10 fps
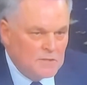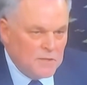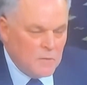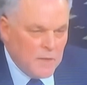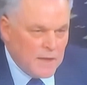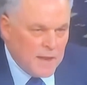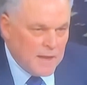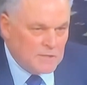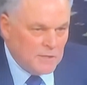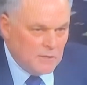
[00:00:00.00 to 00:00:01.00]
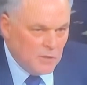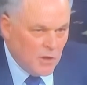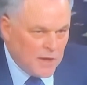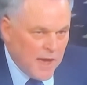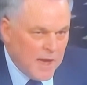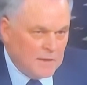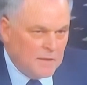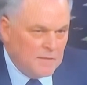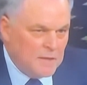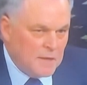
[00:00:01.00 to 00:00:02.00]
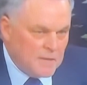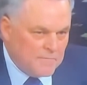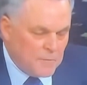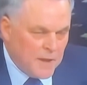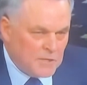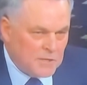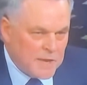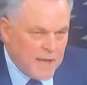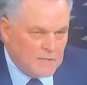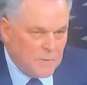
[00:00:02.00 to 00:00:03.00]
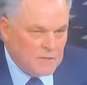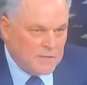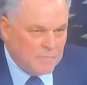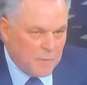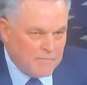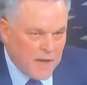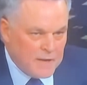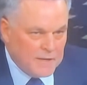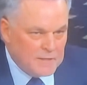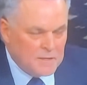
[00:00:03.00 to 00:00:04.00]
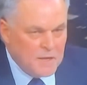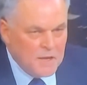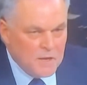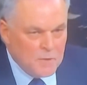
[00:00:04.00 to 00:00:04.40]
so that we can actually look at the information taxpayers have provided us